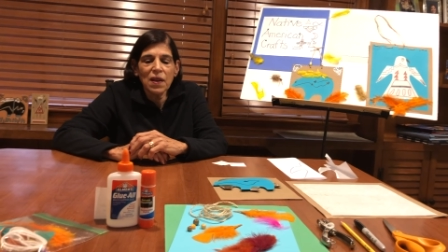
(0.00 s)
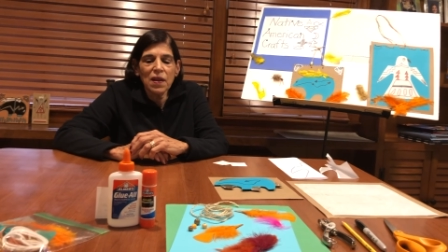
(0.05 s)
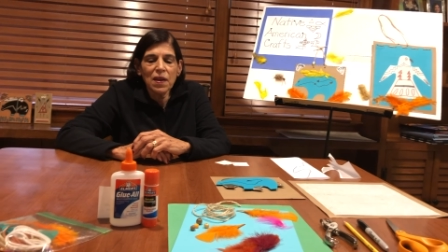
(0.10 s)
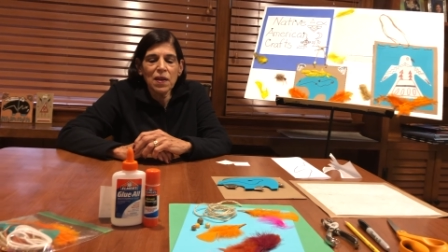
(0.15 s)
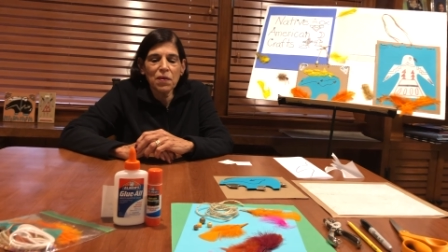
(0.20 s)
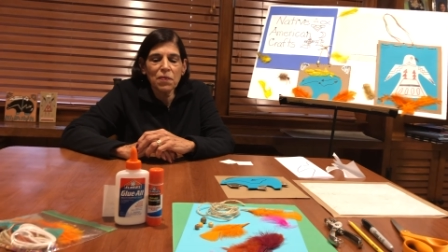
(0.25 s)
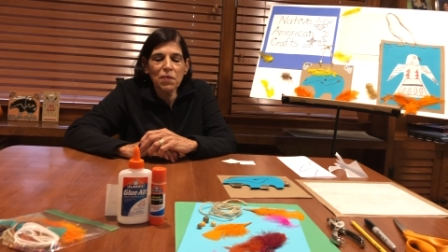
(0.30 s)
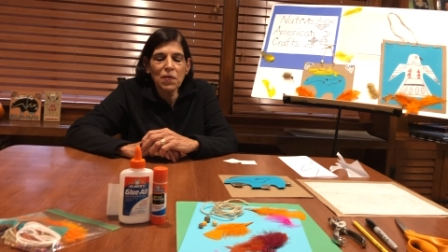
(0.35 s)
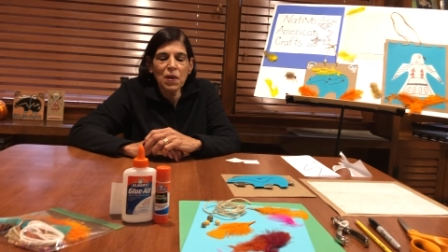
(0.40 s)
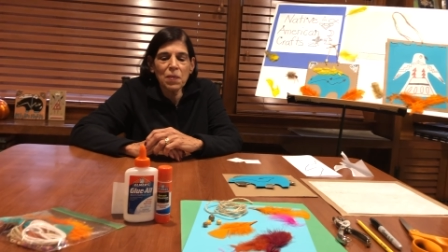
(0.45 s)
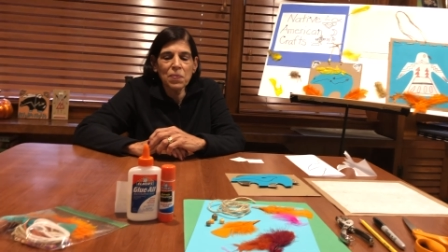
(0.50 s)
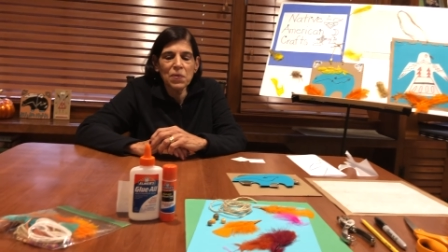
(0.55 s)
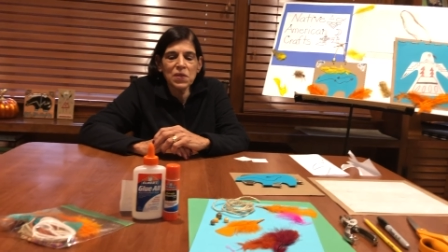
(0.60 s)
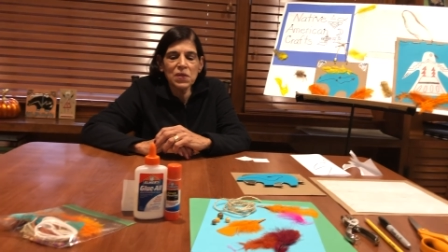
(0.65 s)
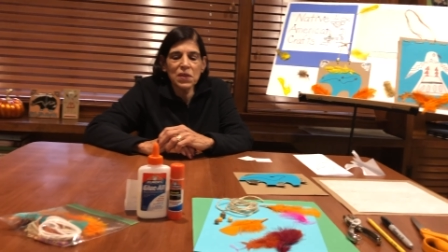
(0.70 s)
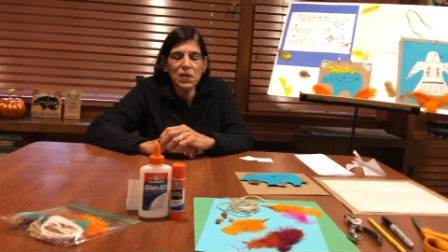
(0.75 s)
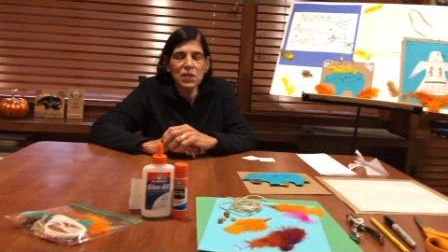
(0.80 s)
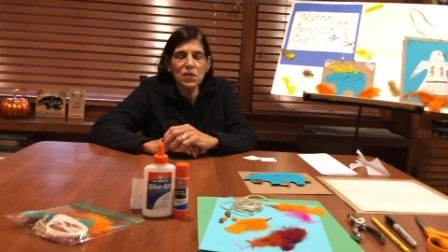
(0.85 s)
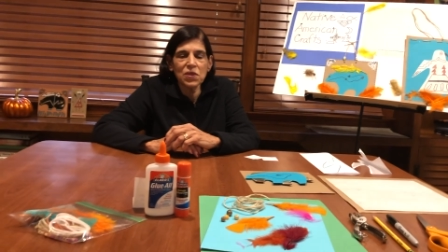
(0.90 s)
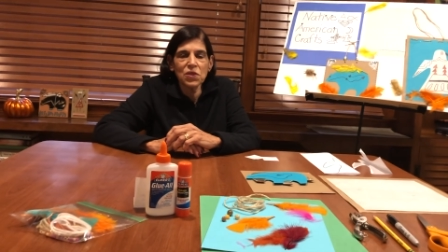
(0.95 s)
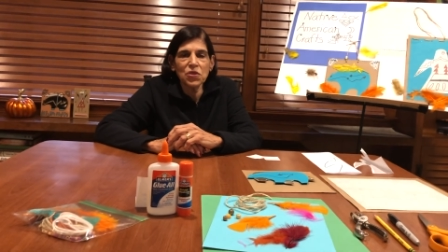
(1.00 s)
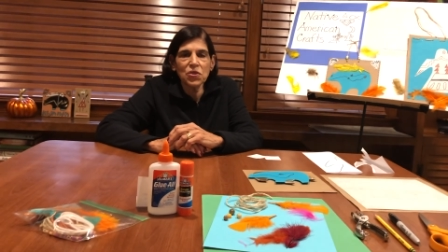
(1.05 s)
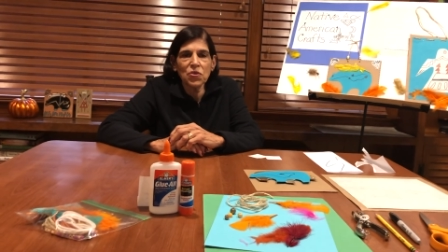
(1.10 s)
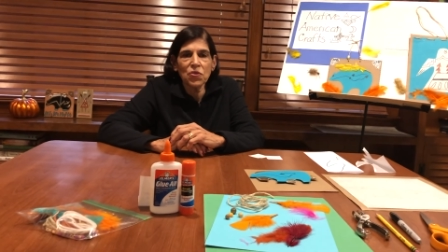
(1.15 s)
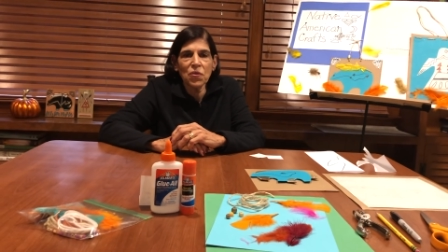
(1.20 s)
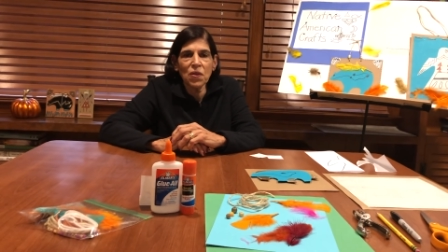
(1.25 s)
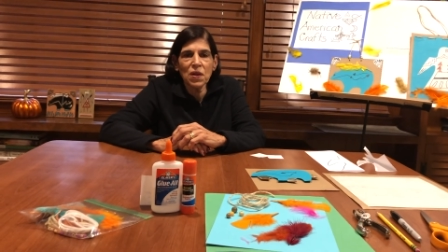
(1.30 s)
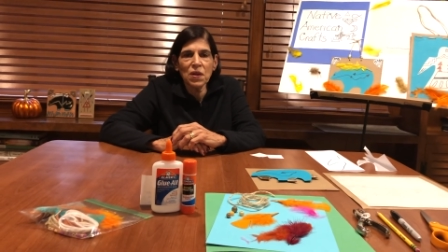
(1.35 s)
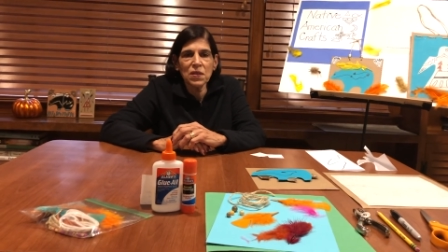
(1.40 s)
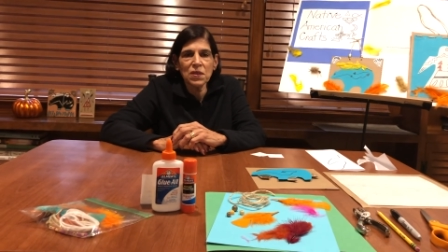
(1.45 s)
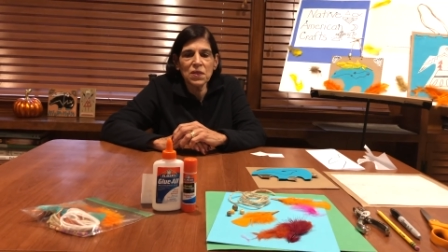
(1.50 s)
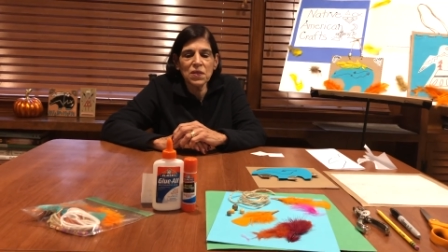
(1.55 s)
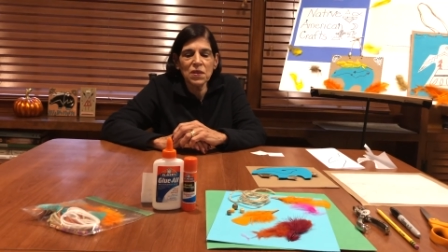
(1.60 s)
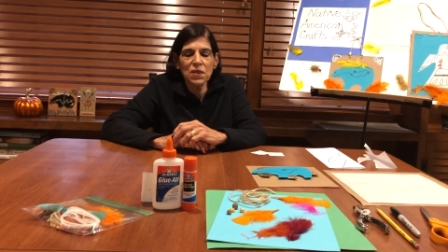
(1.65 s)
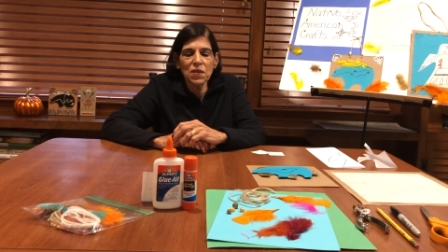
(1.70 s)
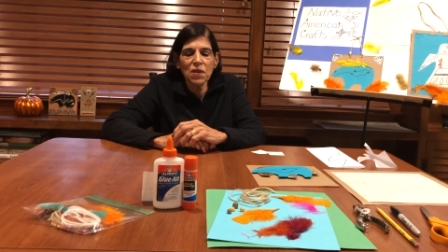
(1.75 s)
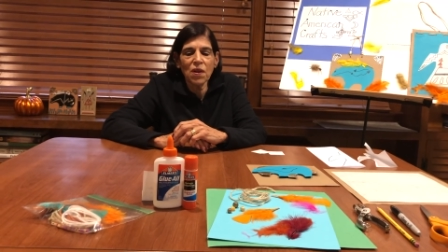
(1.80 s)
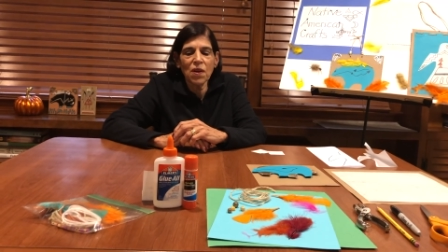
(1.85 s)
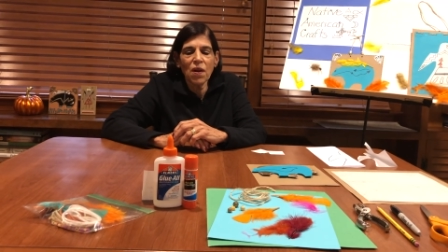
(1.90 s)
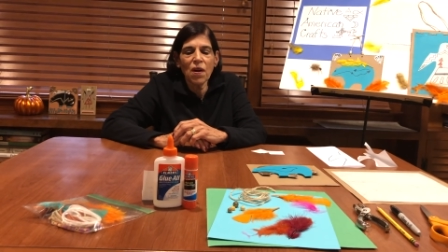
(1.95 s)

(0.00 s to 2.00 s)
It represents trust,